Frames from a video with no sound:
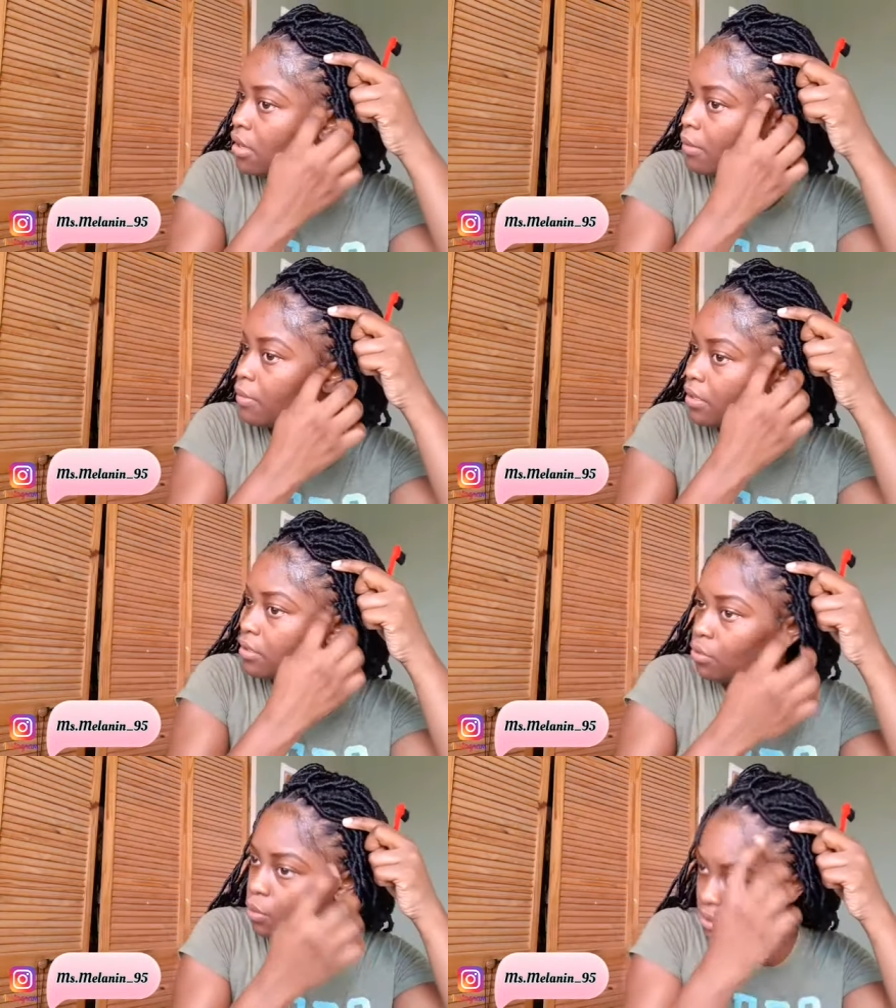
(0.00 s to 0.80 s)
I'm gonna
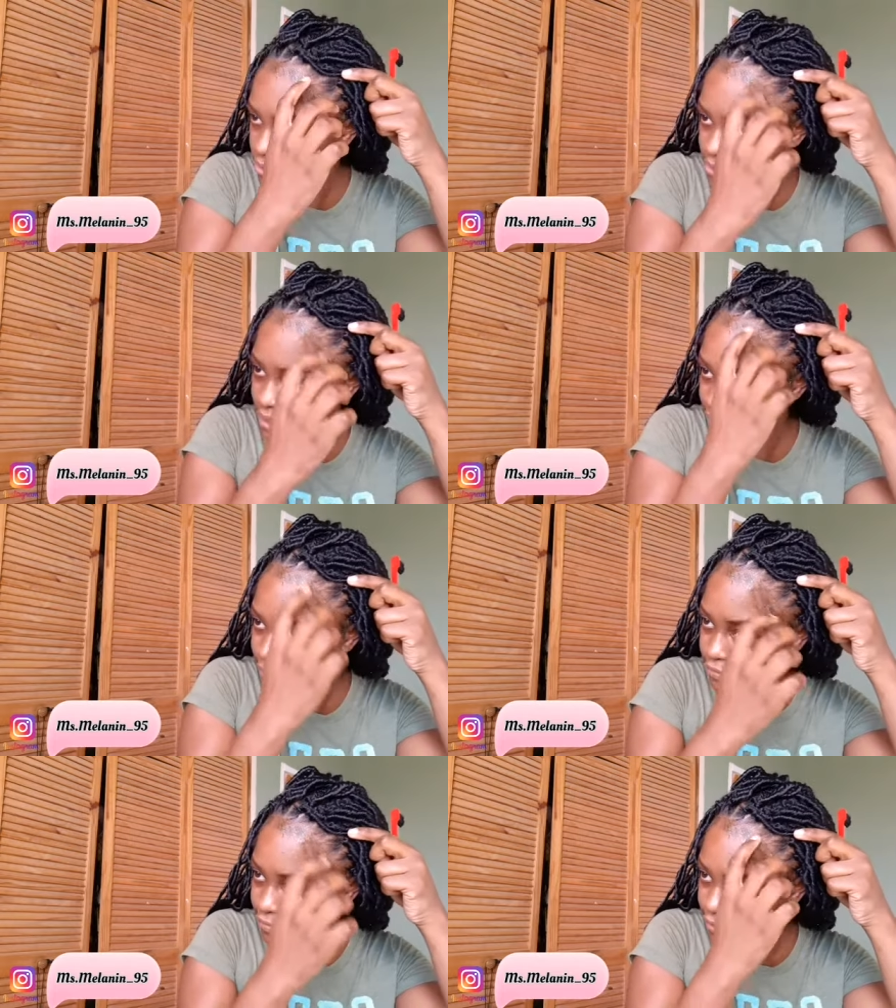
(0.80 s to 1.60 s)
do one side
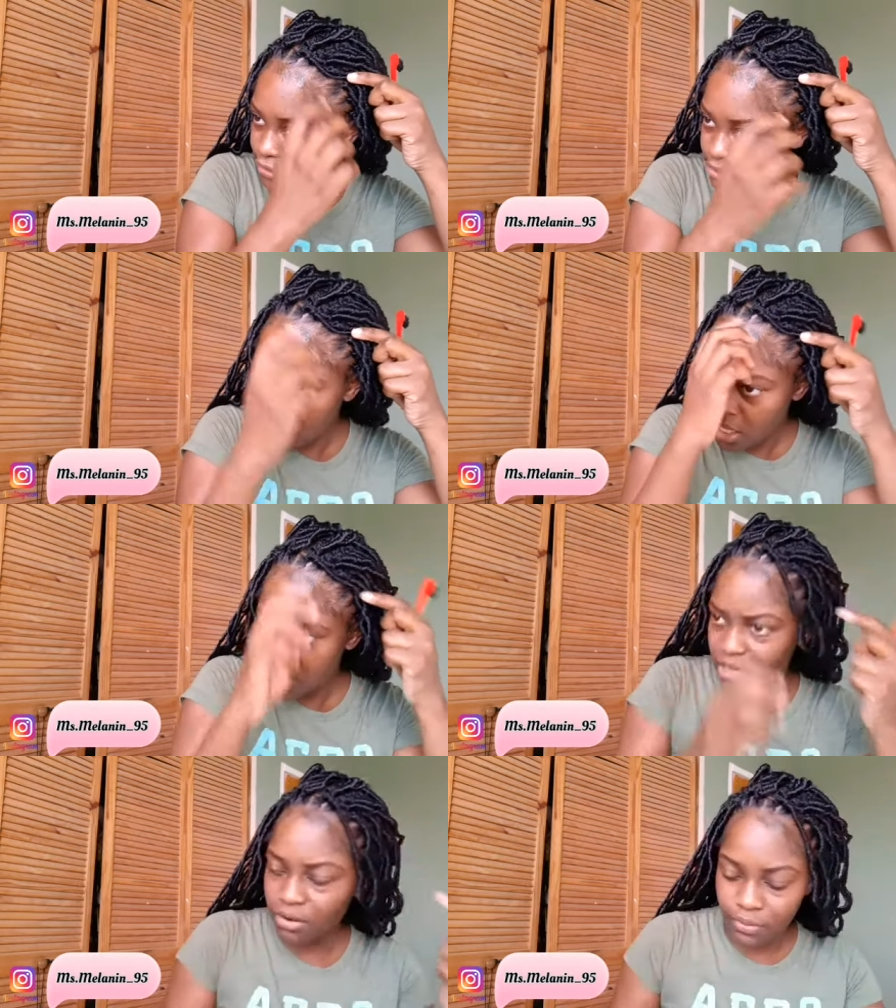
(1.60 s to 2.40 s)
first.
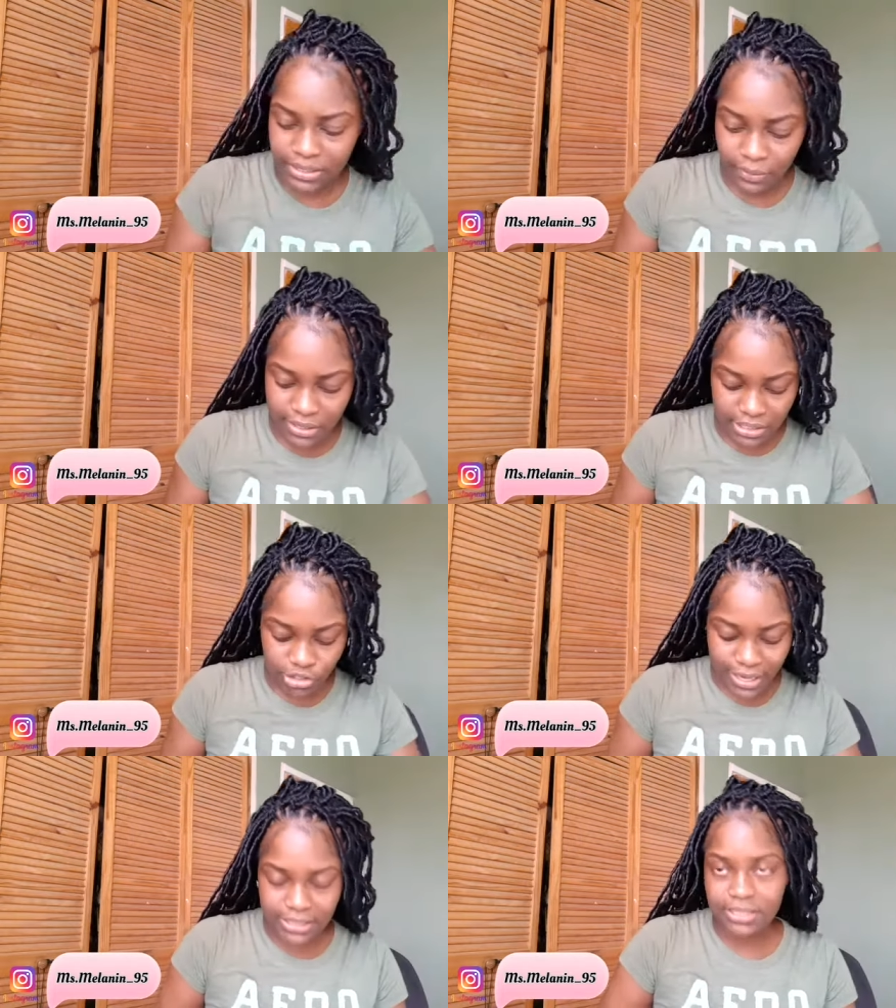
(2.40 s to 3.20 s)
You know what I want to
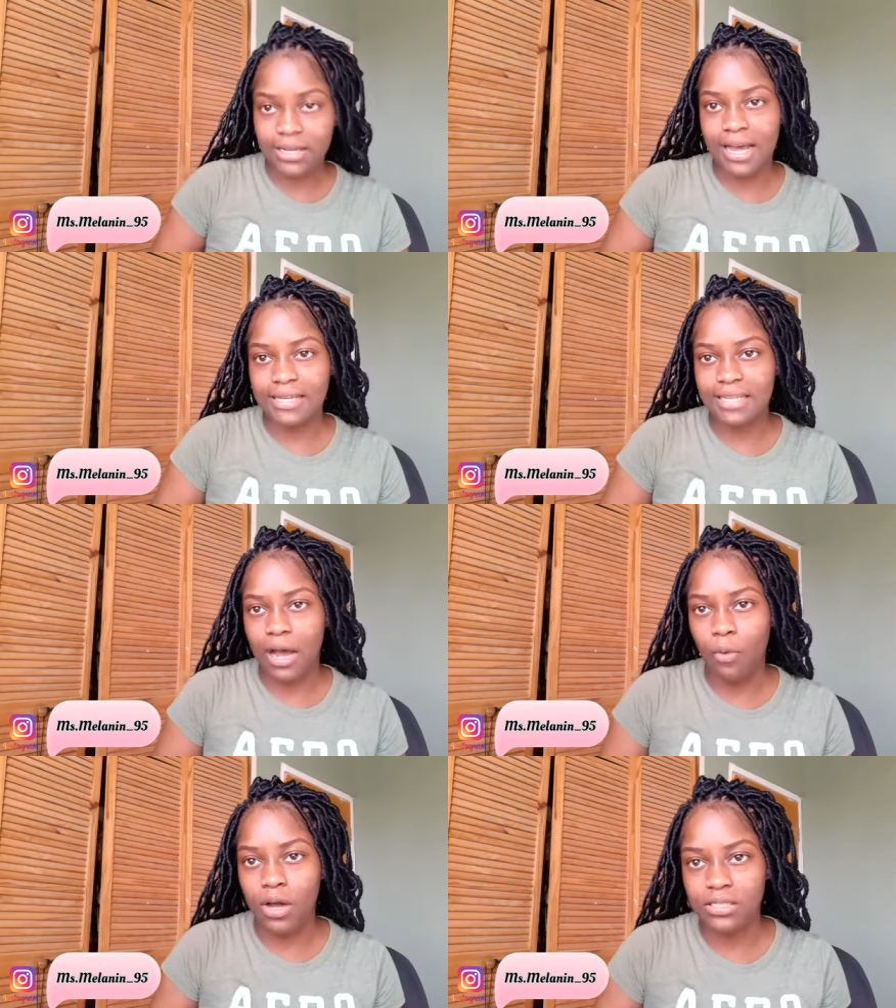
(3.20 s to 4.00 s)
try to do, guys? I
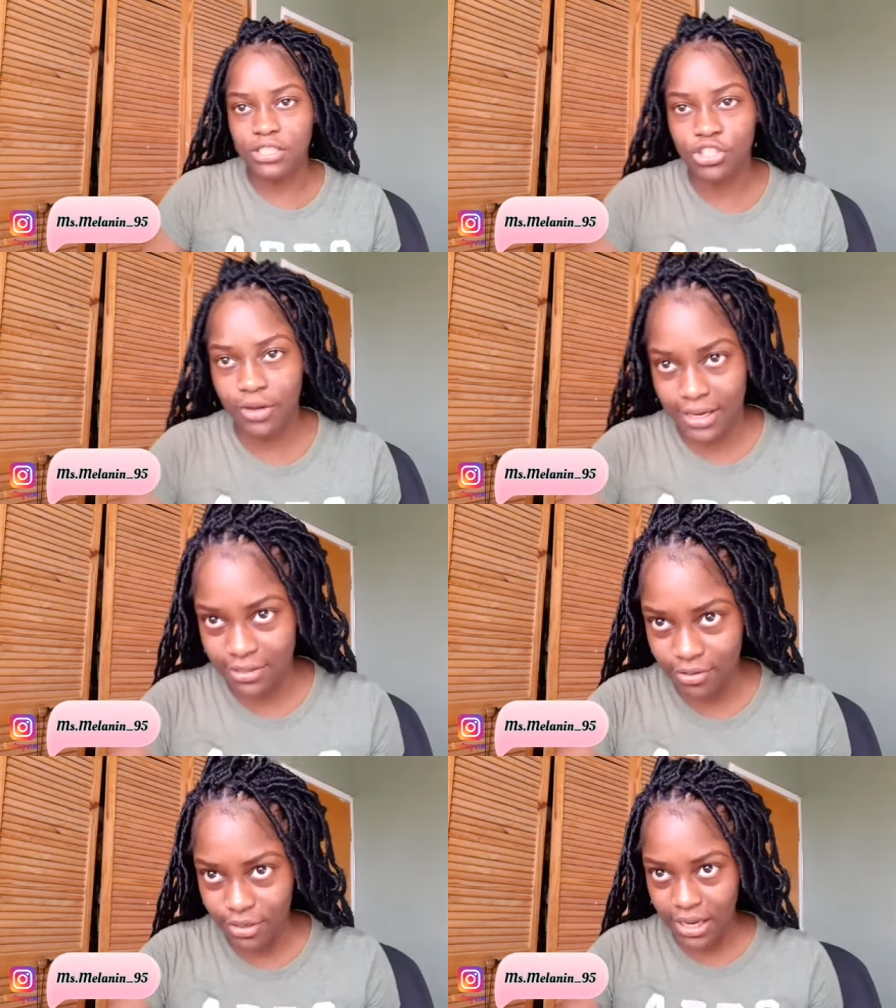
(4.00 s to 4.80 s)
want to try
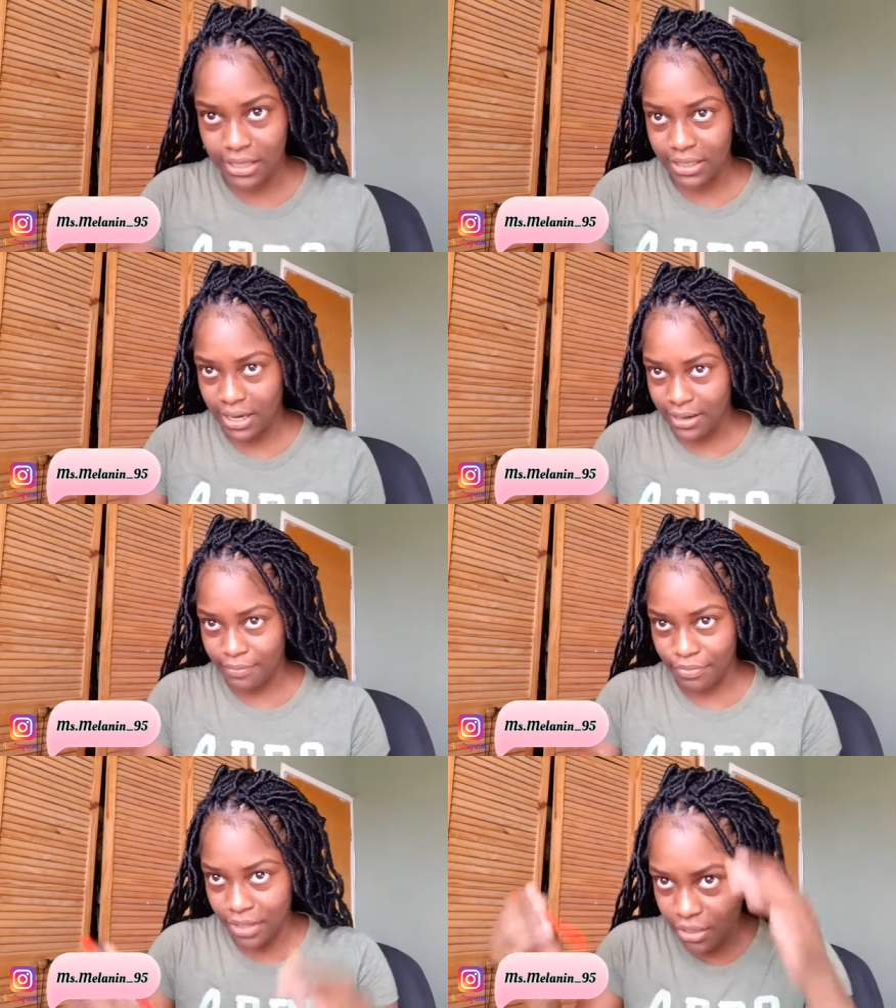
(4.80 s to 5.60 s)
to do that,
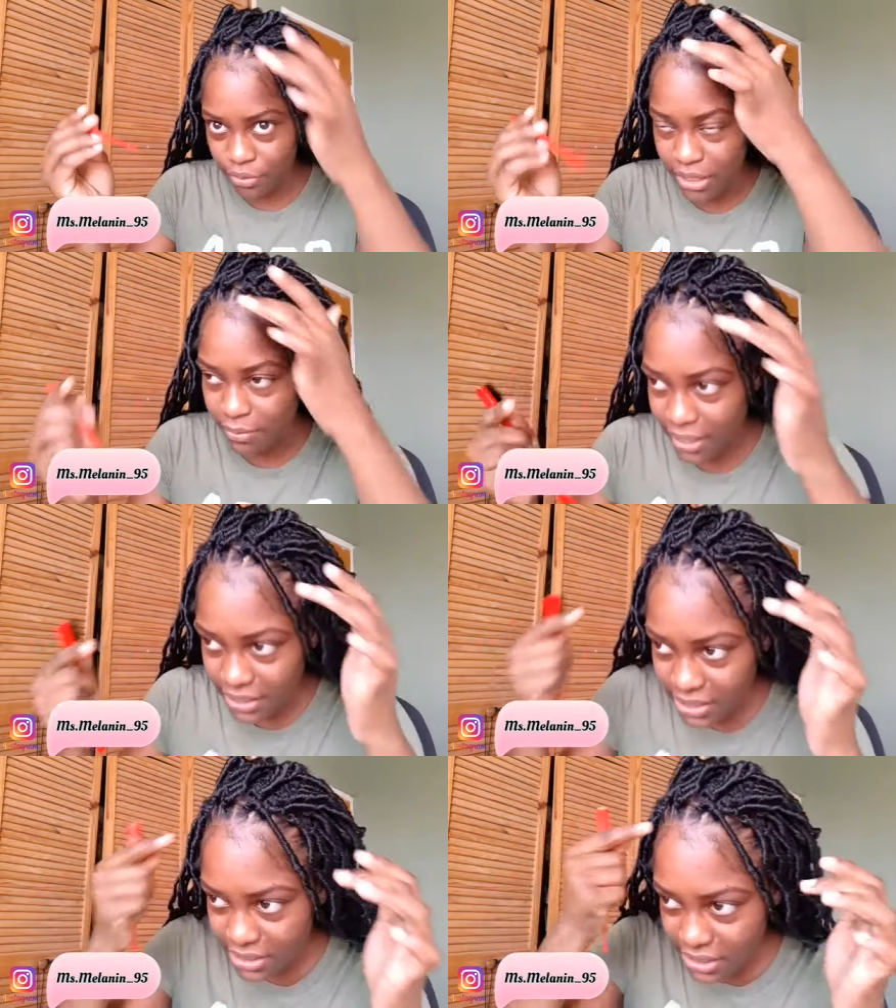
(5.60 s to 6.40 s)
you know them
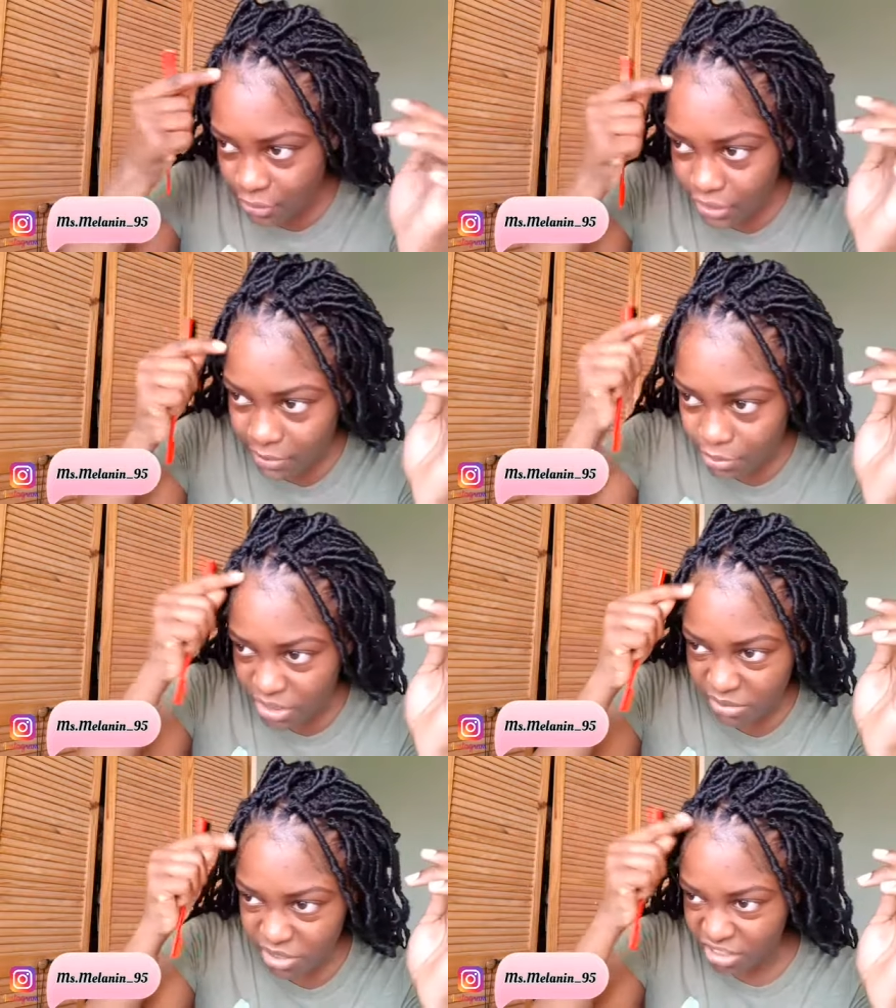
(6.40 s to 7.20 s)
edges there where them do
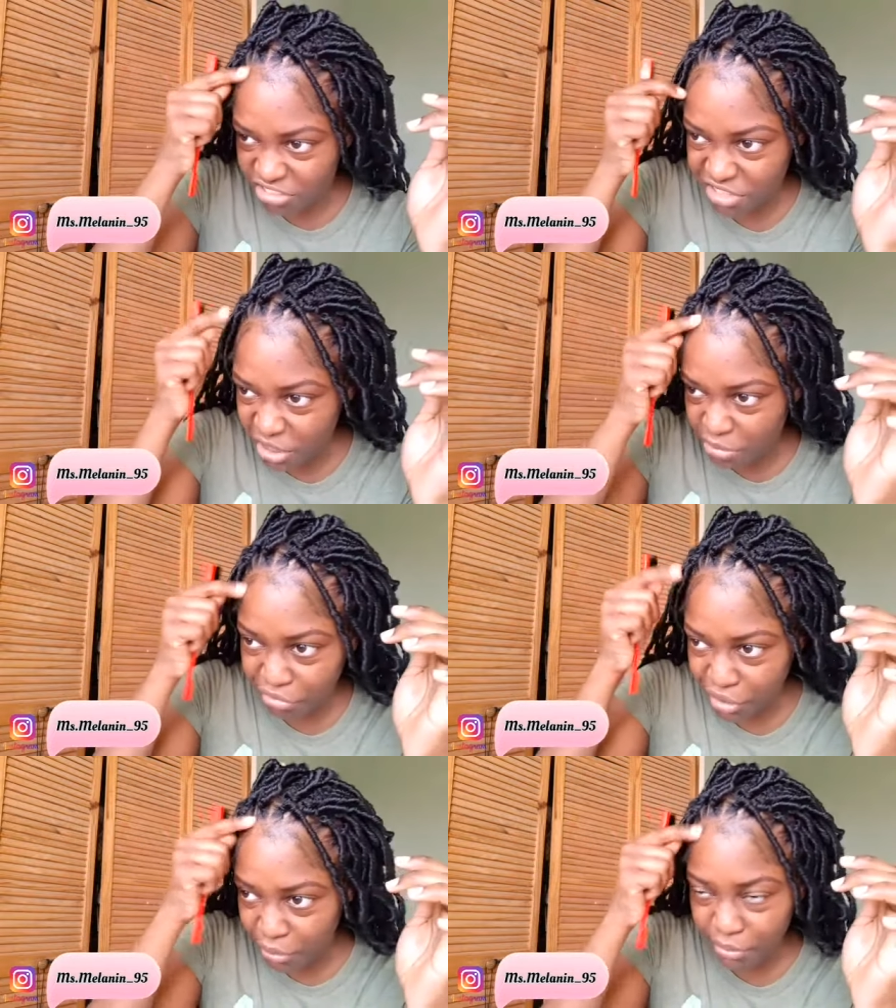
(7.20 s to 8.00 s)
them like a ring up
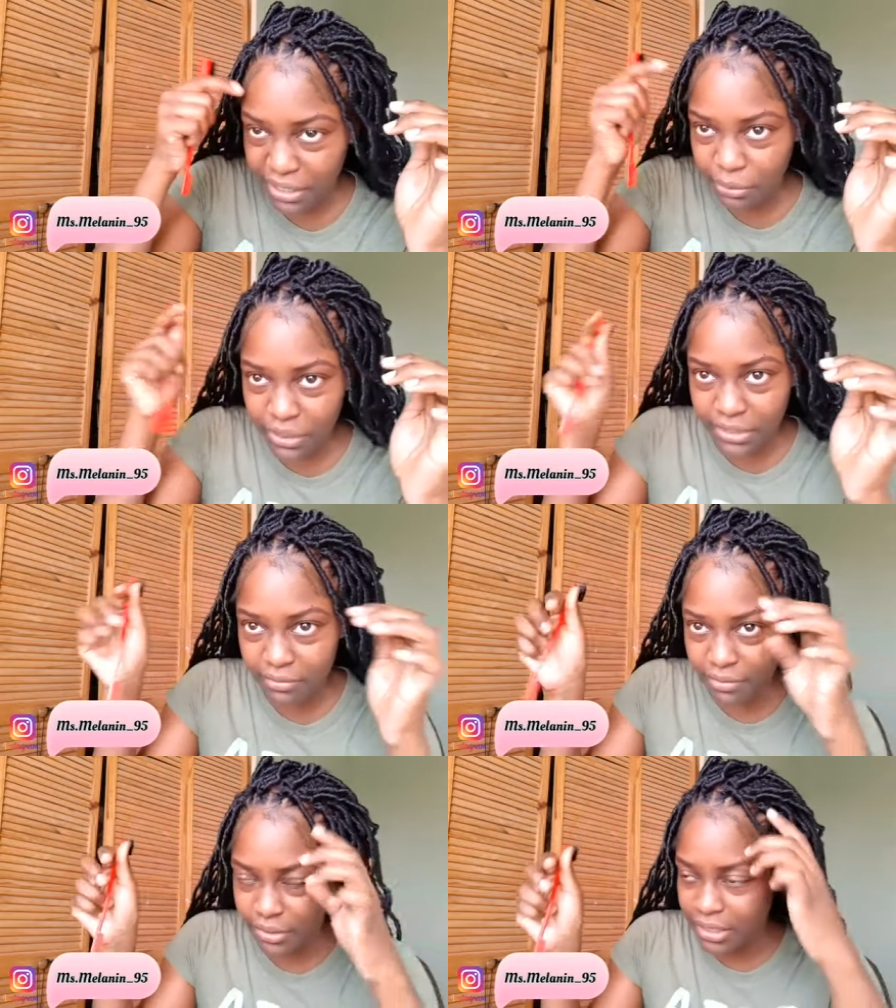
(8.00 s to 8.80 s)
and
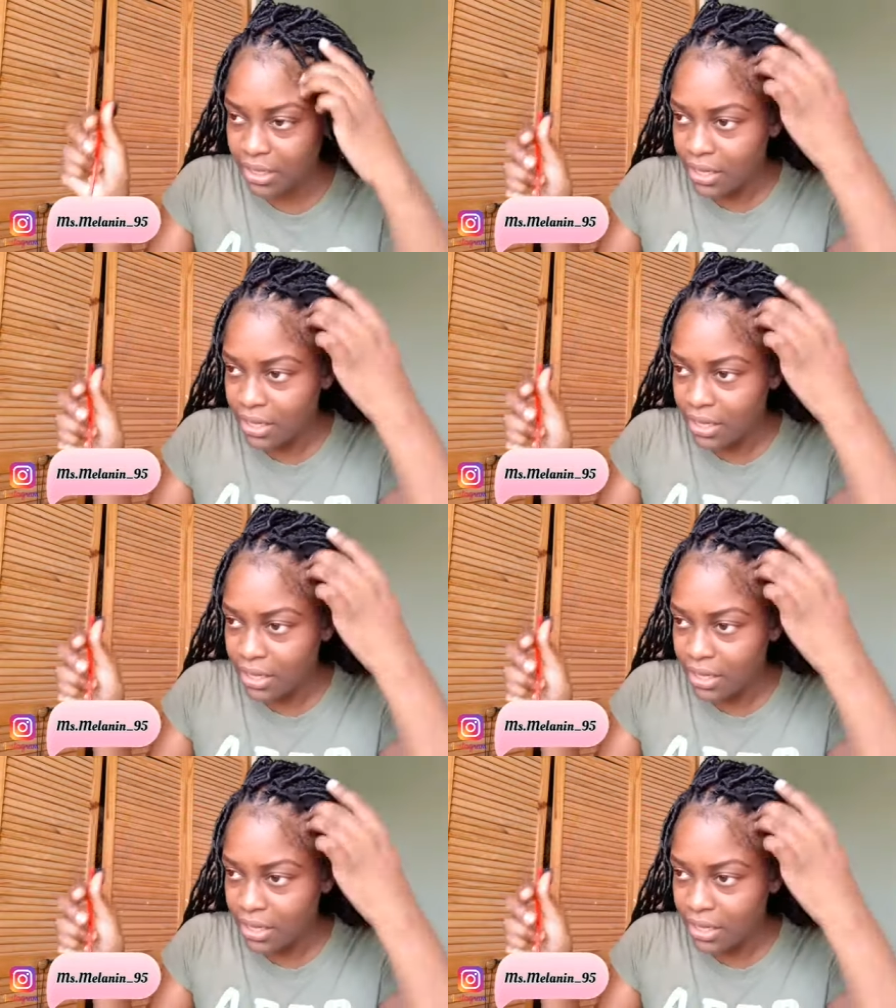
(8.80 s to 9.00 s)
whatever.